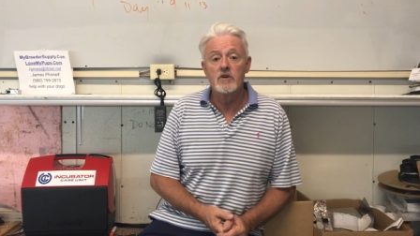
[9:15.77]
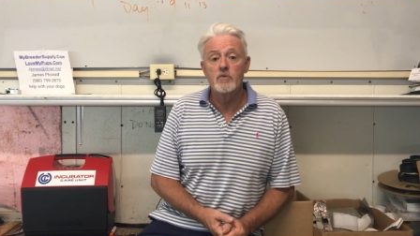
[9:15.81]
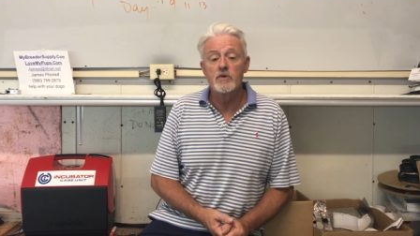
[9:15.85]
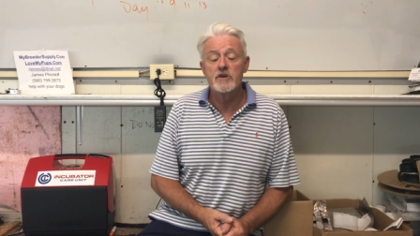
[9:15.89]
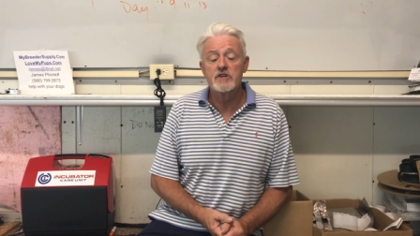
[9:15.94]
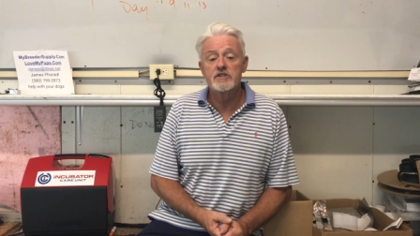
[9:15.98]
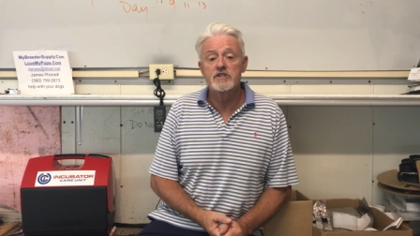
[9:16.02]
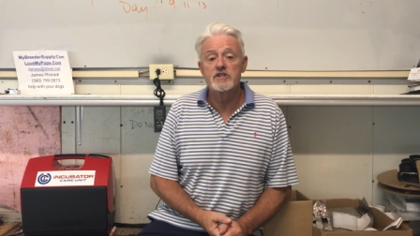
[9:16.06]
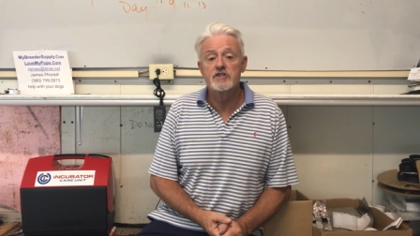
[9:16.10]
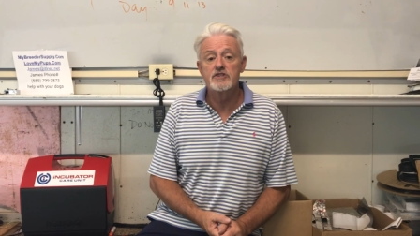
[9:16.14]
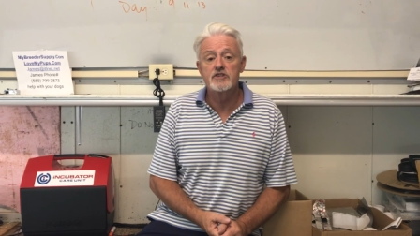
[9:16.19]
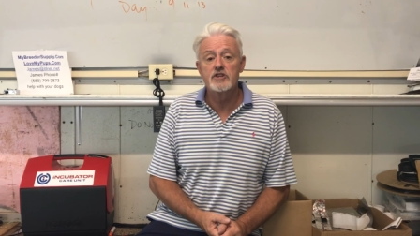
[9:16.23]

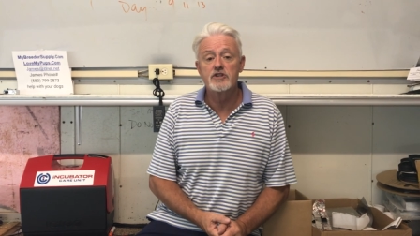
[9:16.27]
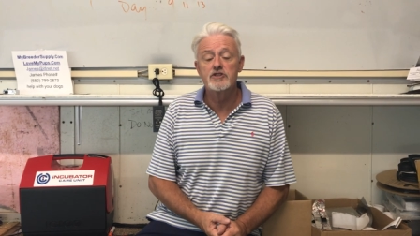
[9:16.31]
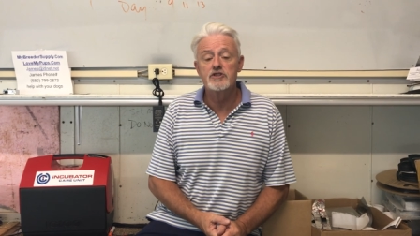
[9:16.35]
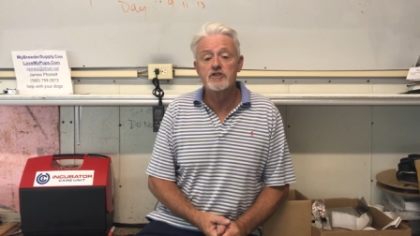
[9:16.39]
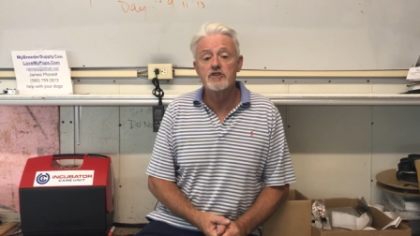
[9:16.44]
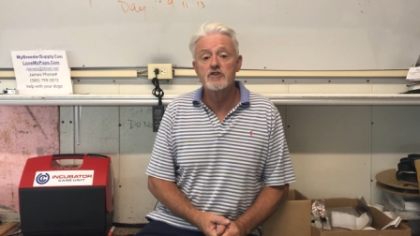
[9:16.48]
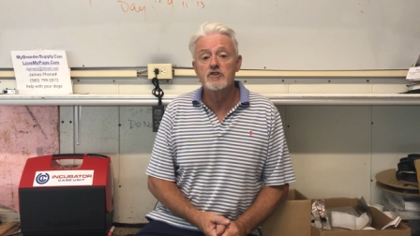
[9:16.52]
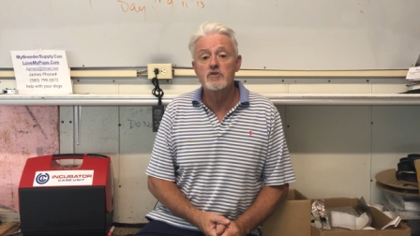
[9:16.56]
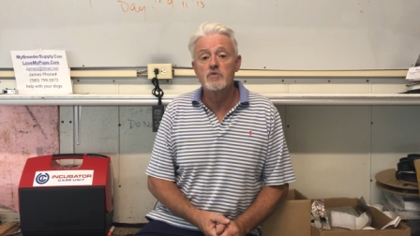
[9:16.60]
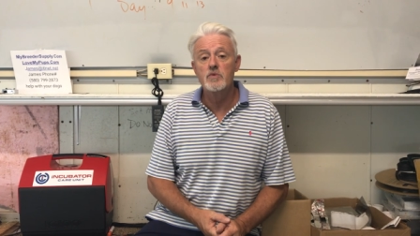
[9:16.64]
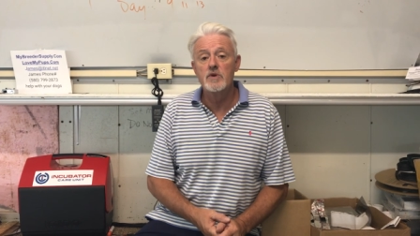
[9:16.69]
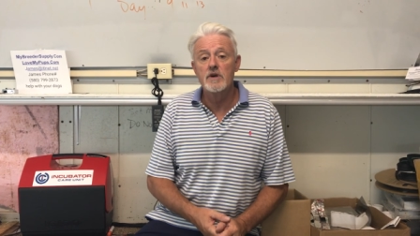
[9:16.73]
which is to
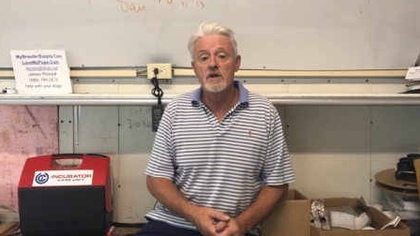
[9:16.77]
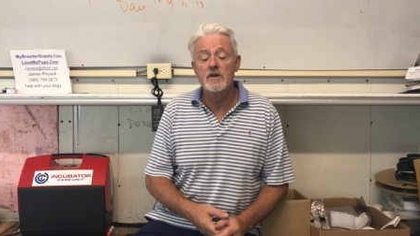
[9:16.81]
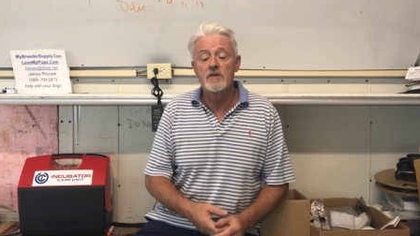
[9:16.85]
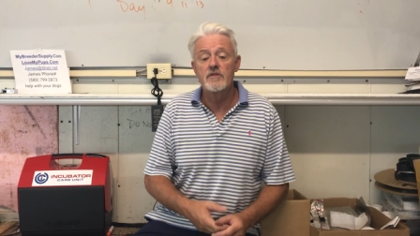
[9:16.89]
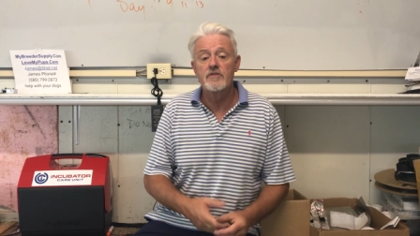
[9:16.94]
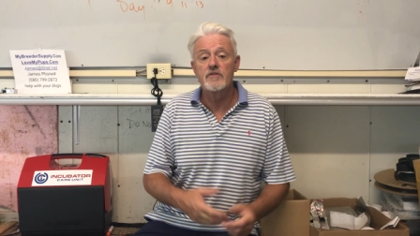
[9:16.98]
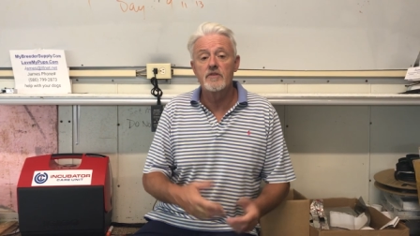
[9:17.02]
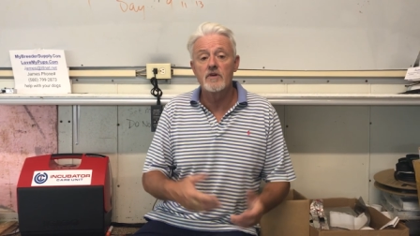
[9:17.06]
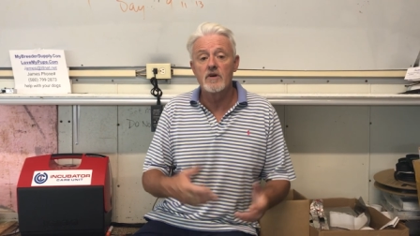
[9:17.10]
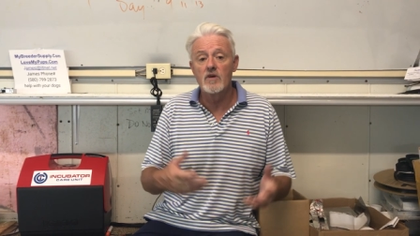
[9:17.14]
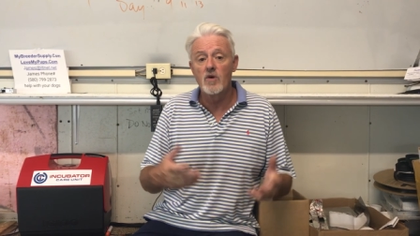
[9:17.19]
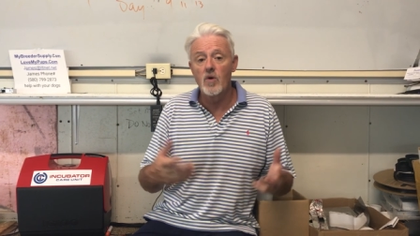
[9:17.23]
do
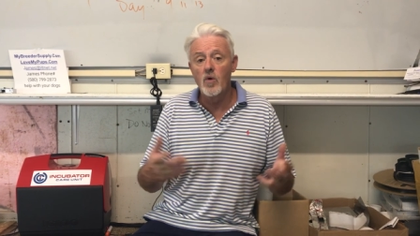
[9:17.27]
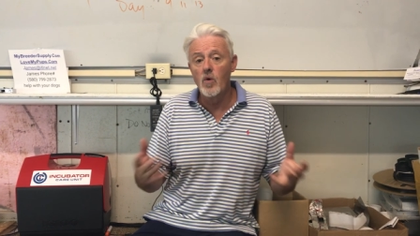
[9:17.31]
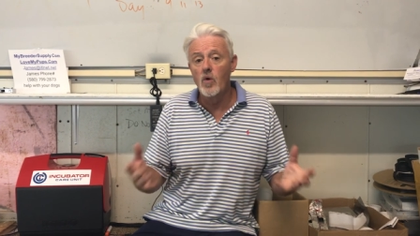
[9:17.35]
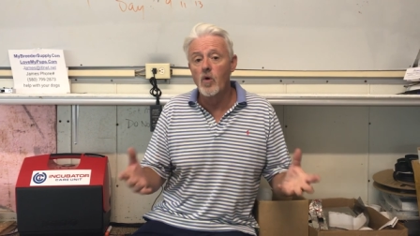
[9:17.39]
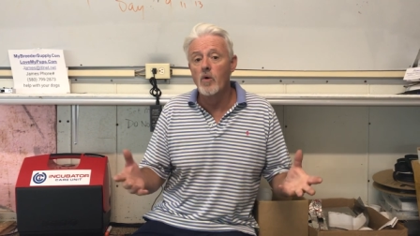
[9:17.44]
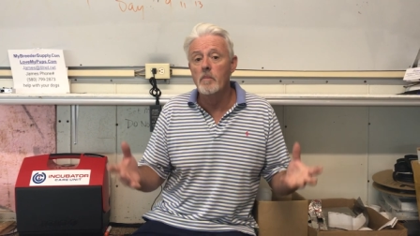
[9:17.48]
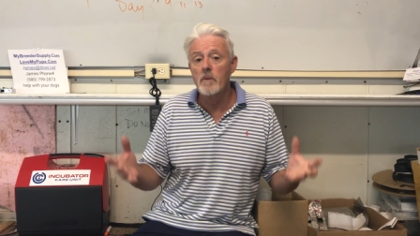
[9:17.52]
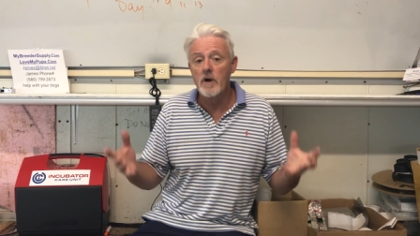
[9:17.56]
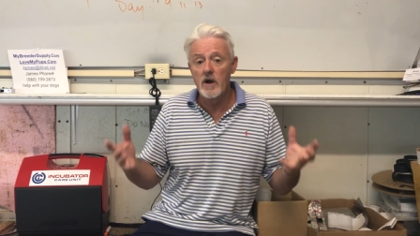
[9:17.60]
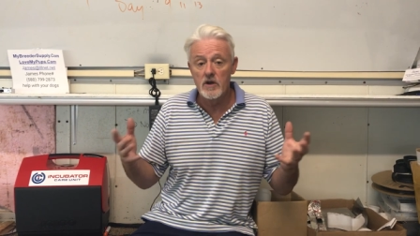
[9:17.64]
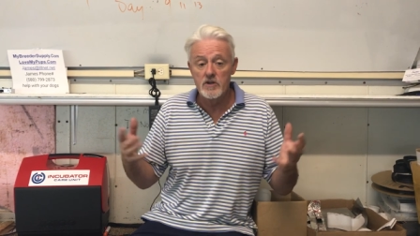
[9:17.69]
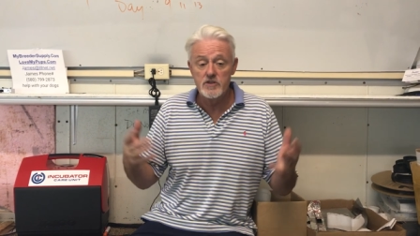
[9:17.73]
with
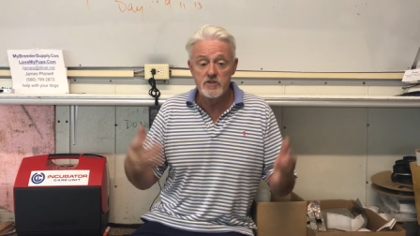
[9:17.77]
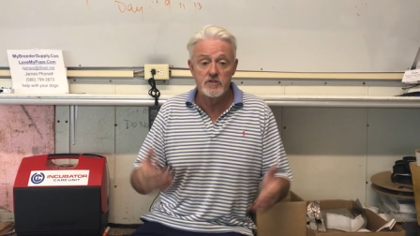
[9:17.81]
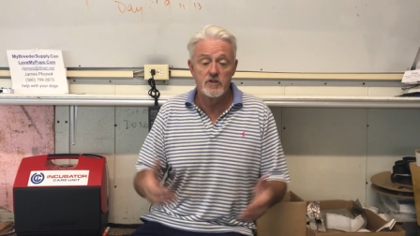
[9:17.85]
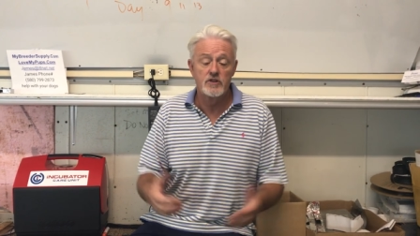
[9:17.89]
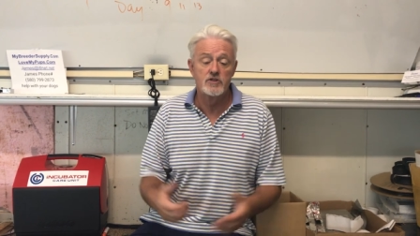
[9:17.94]
hormones